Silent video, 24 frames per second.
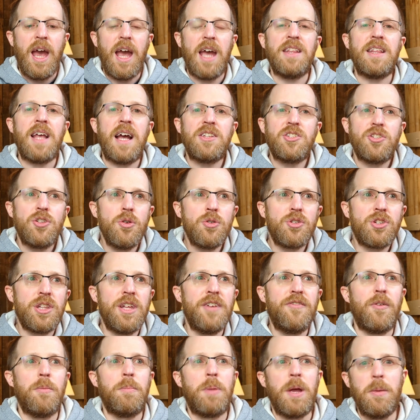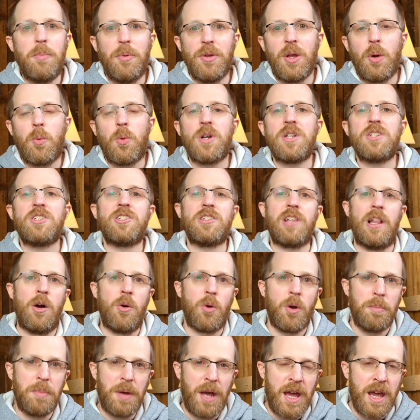And that's usually for people that want a
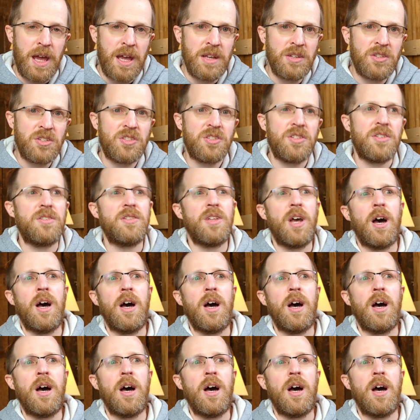slower pace,